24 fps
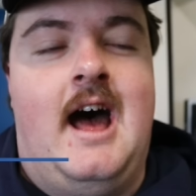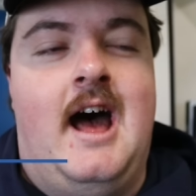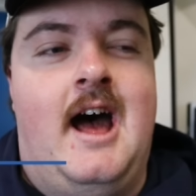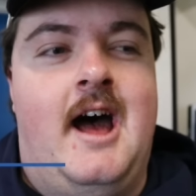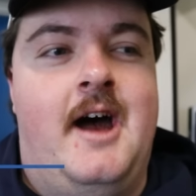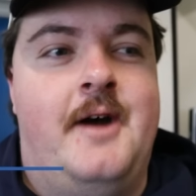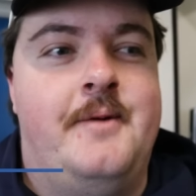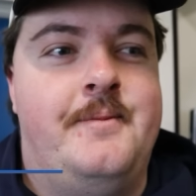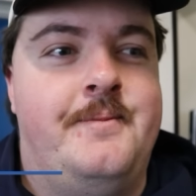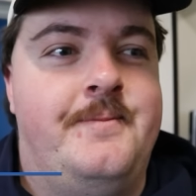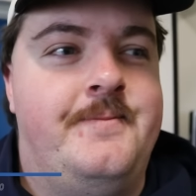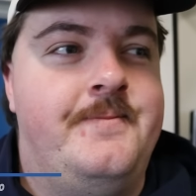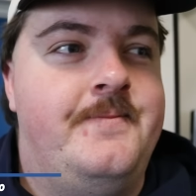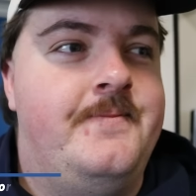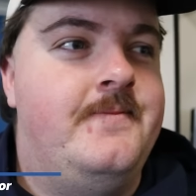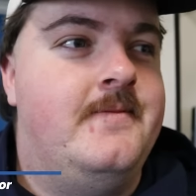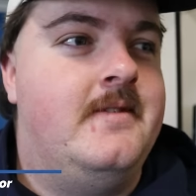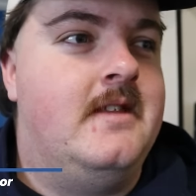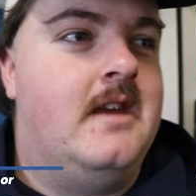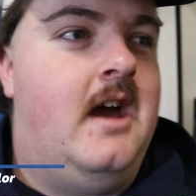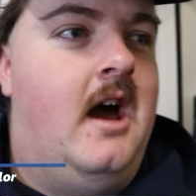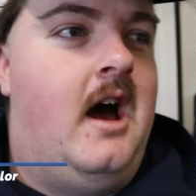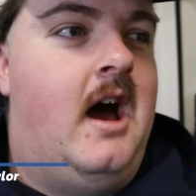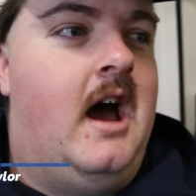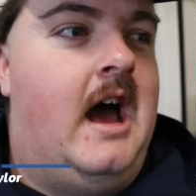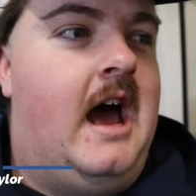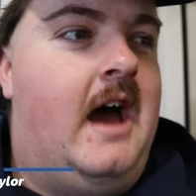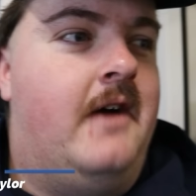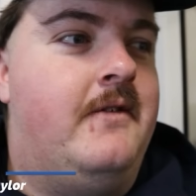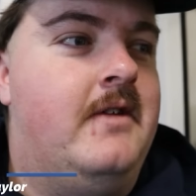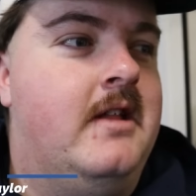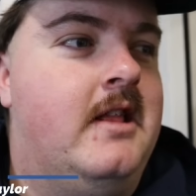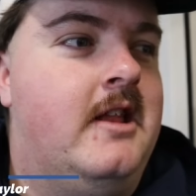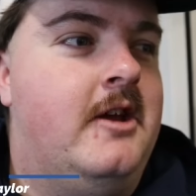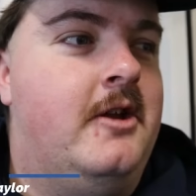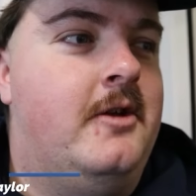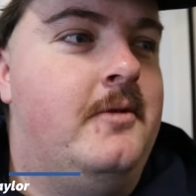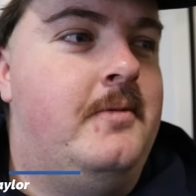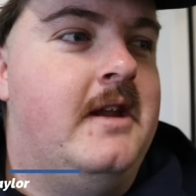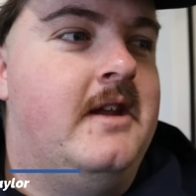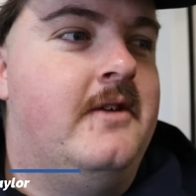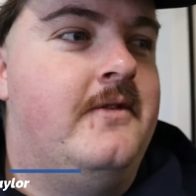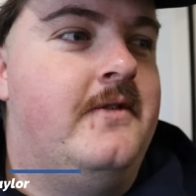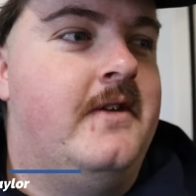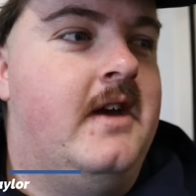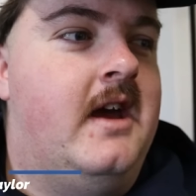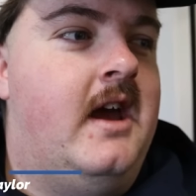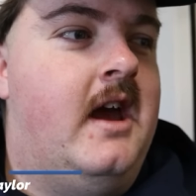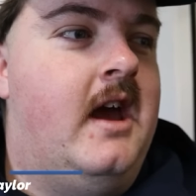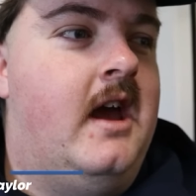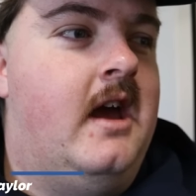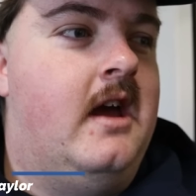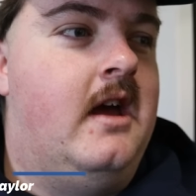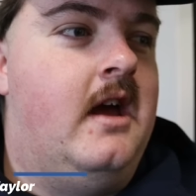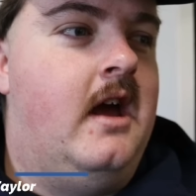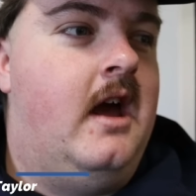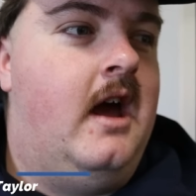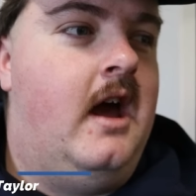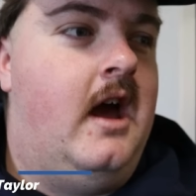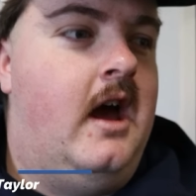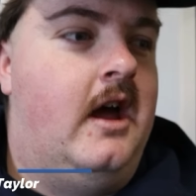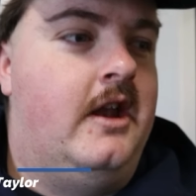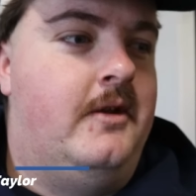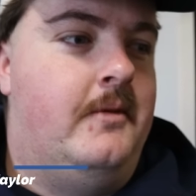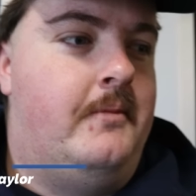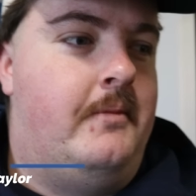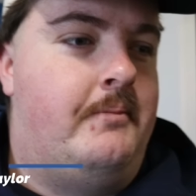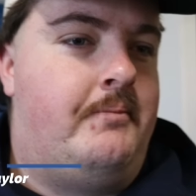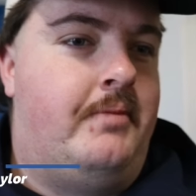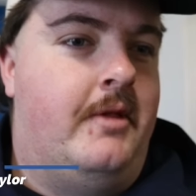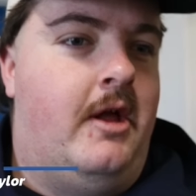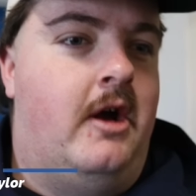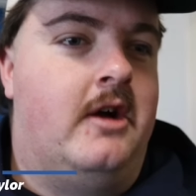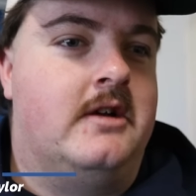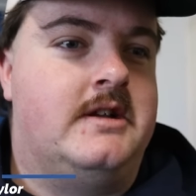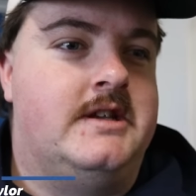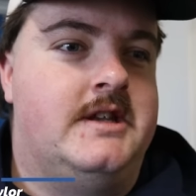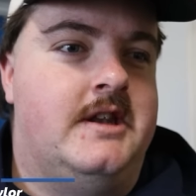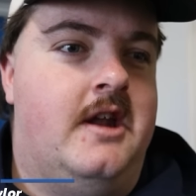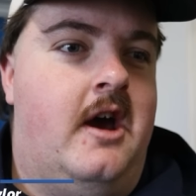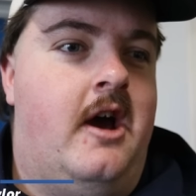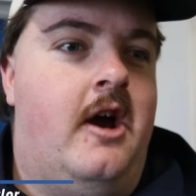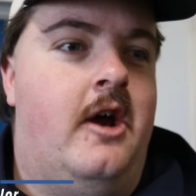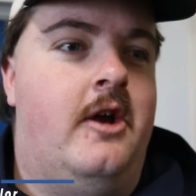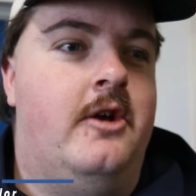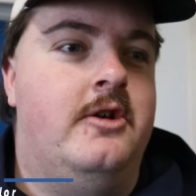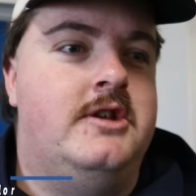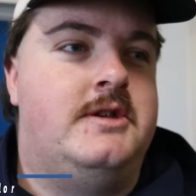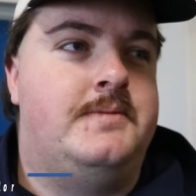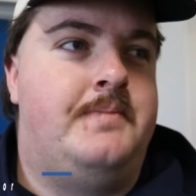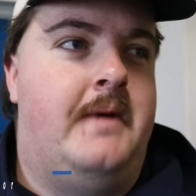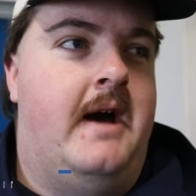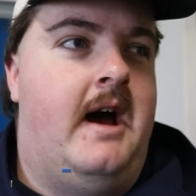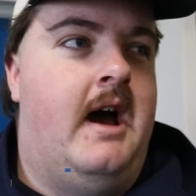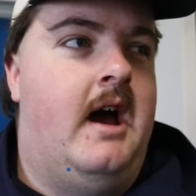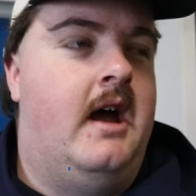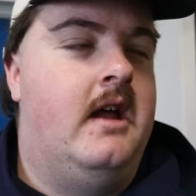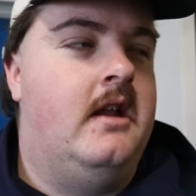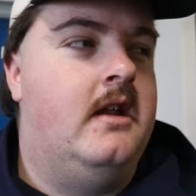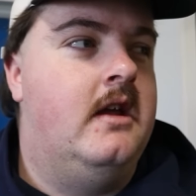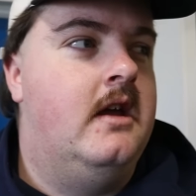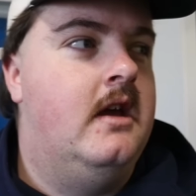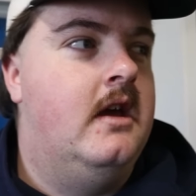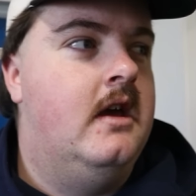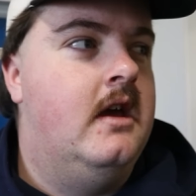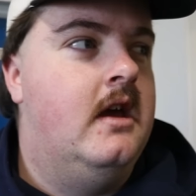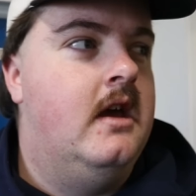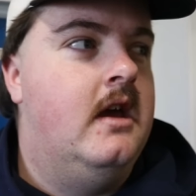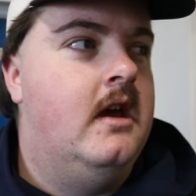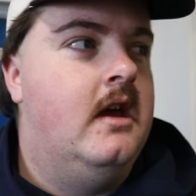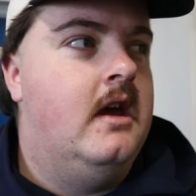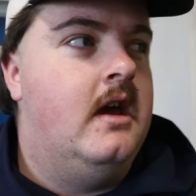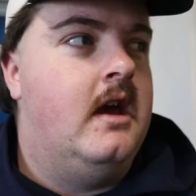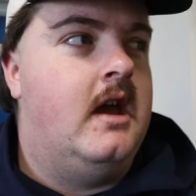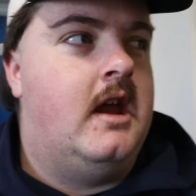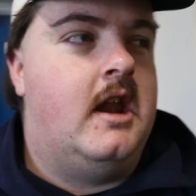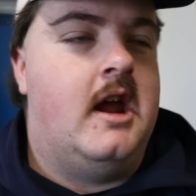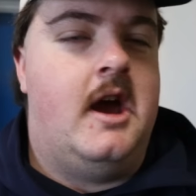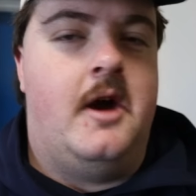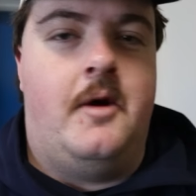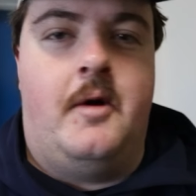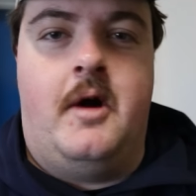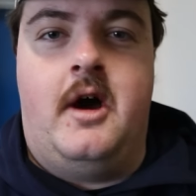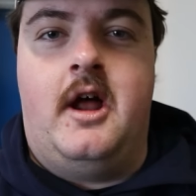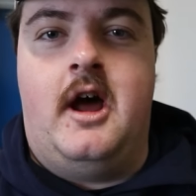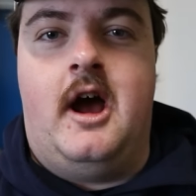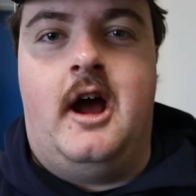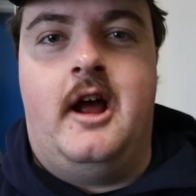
I have a little bit of a blocked nose, but you know what?